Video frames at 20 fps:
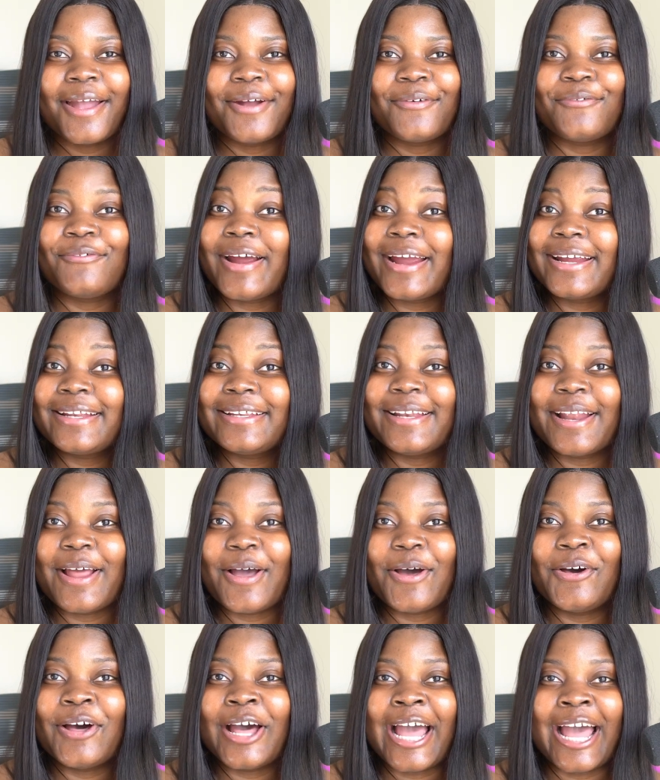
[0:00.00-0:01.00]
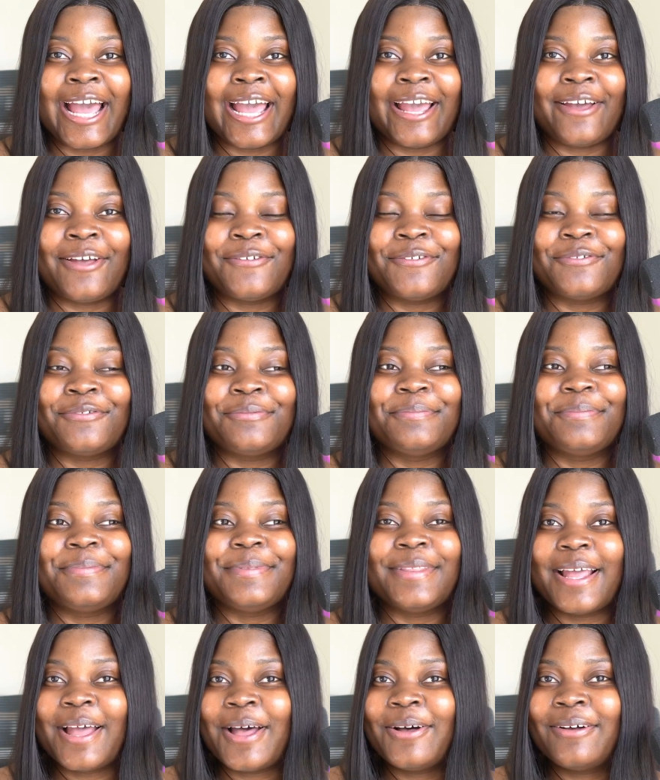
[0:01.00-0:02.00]
Right now, I'm
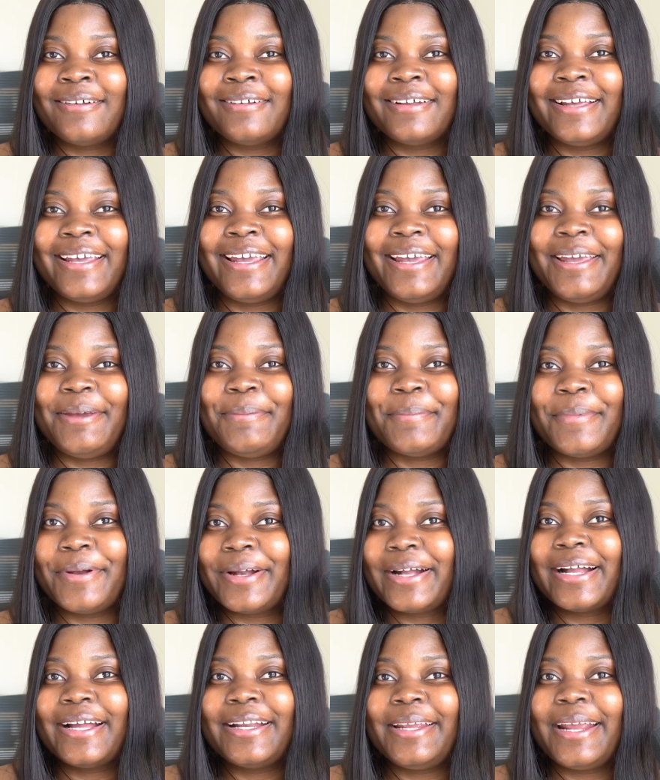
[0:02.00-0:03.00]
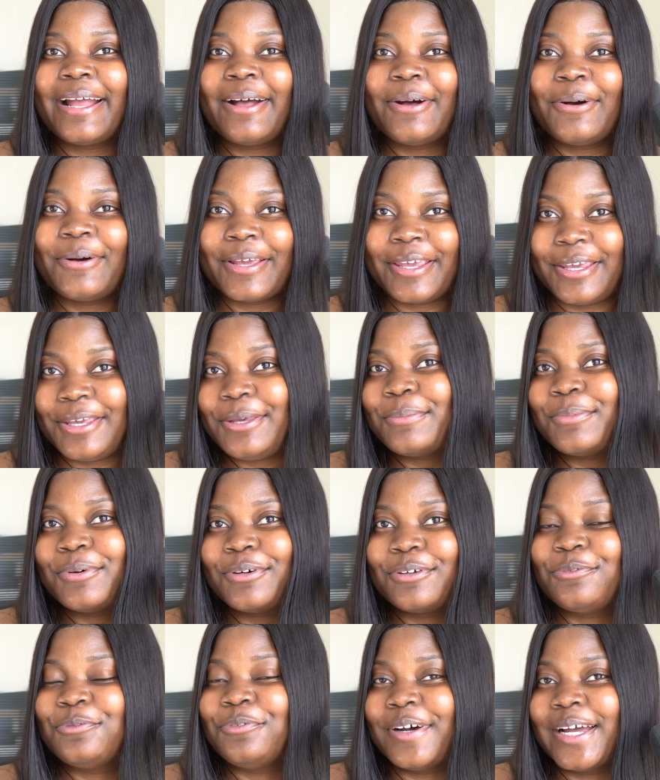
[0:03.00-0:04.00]
now a mechanical
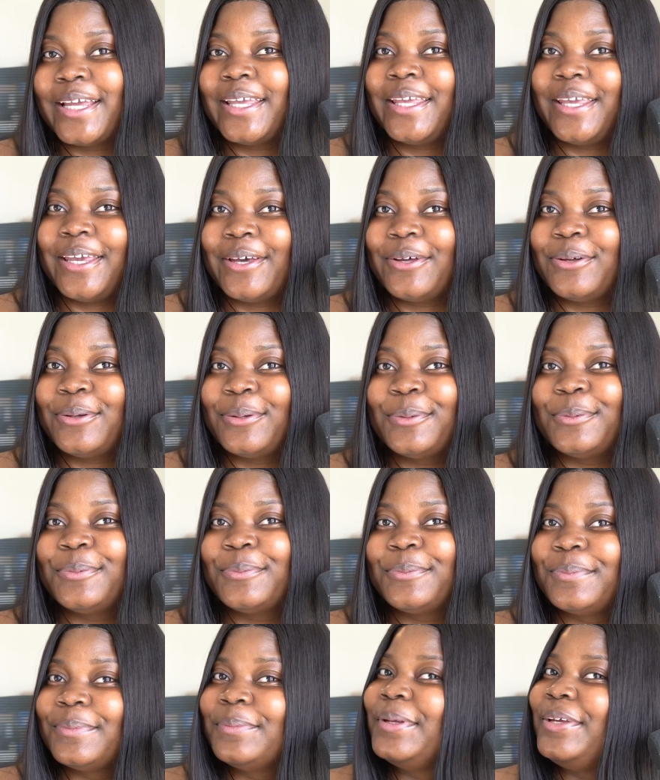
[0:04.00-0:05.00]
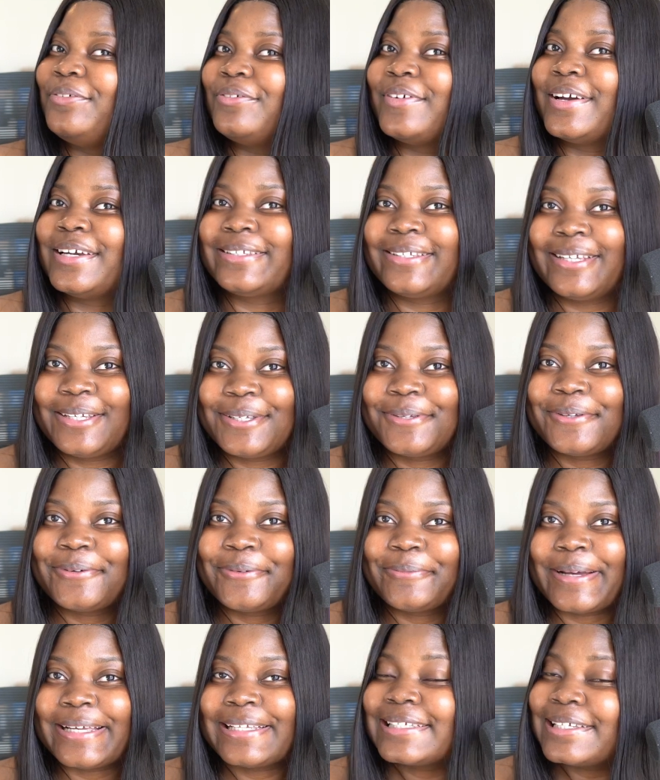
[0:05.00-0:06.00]
keyboard fangirl, if I say so
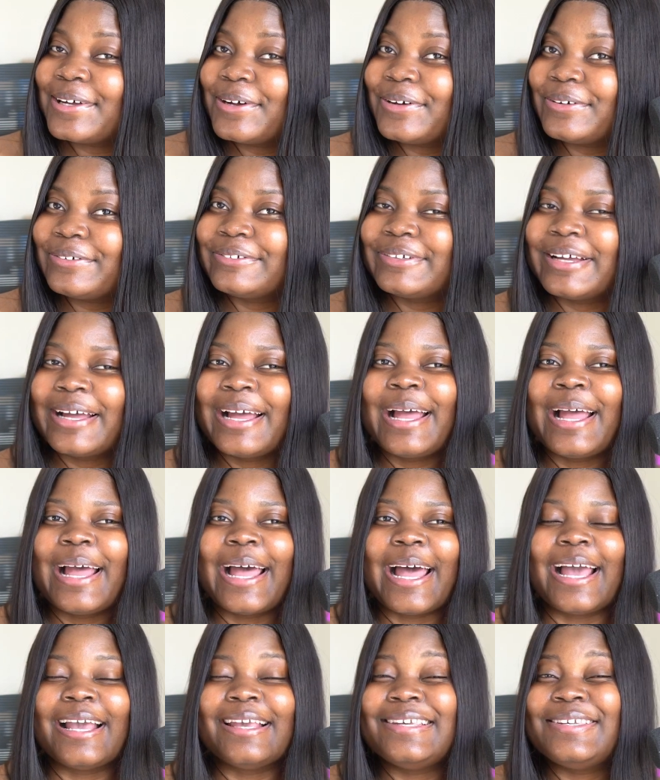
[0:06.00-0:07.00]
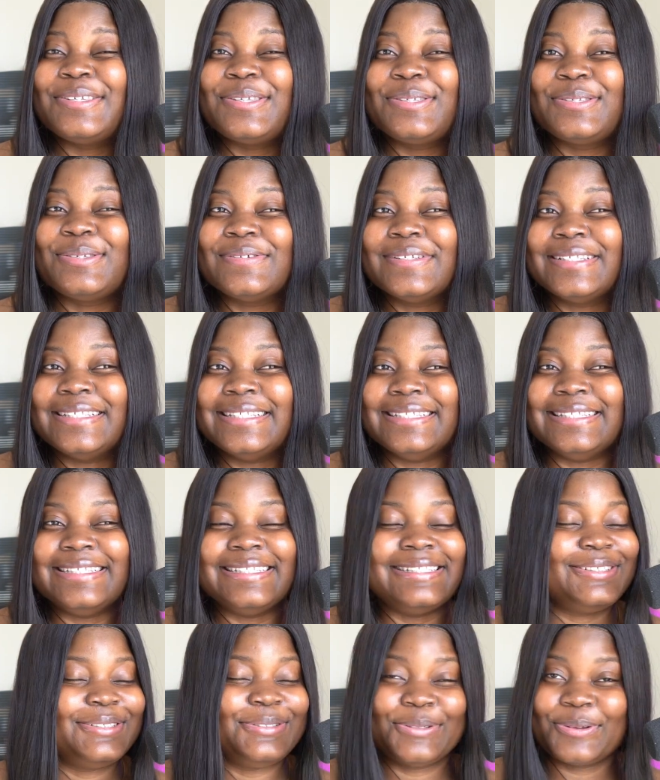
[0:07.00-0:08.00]
myself. I used to
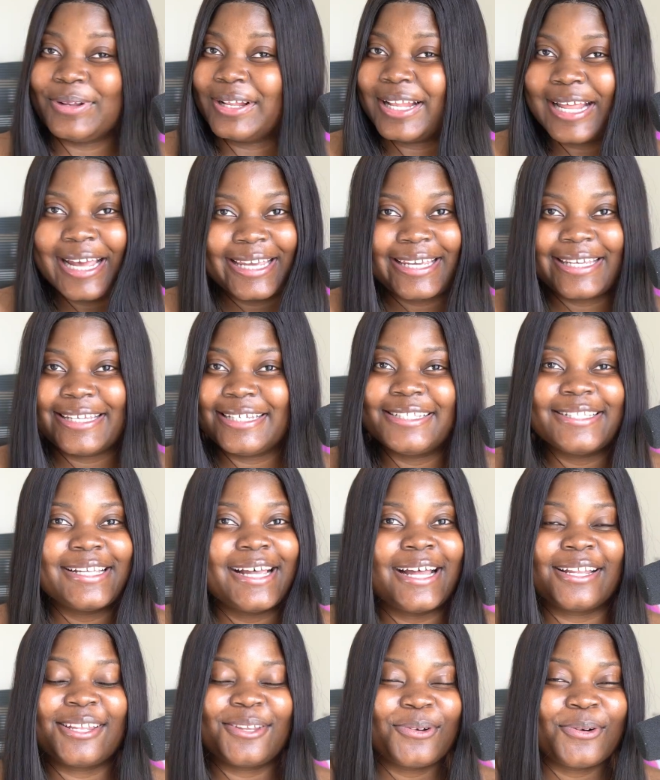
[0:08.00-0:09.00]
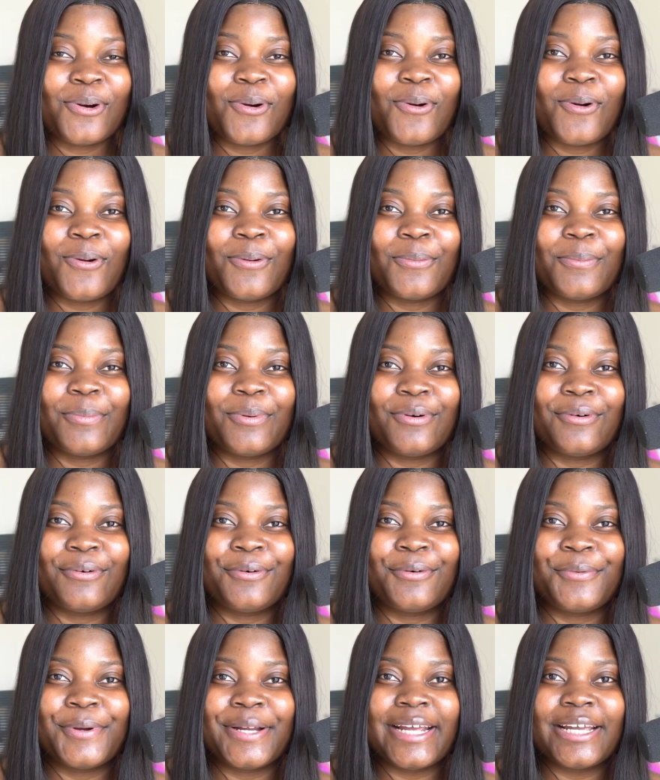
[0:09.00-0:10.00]
not like it at all,
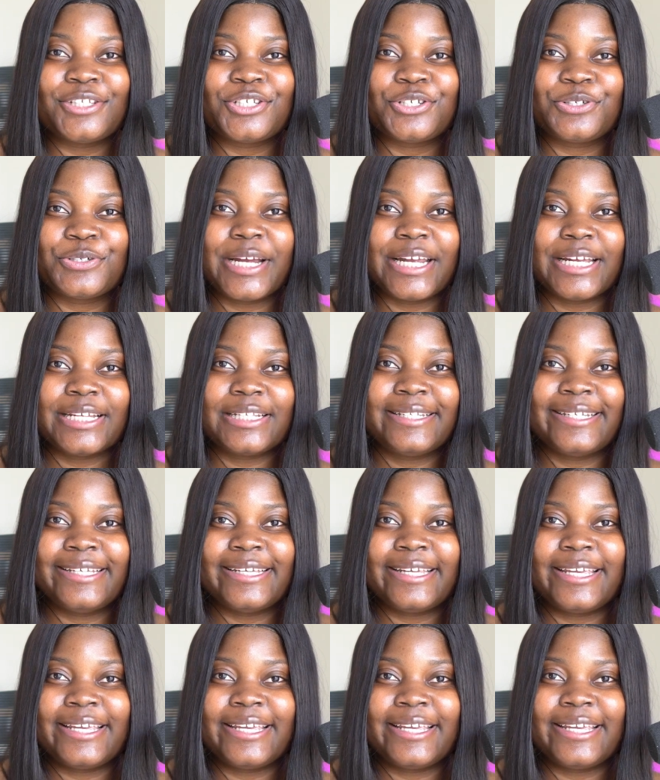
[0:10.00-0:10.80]
but when I tried the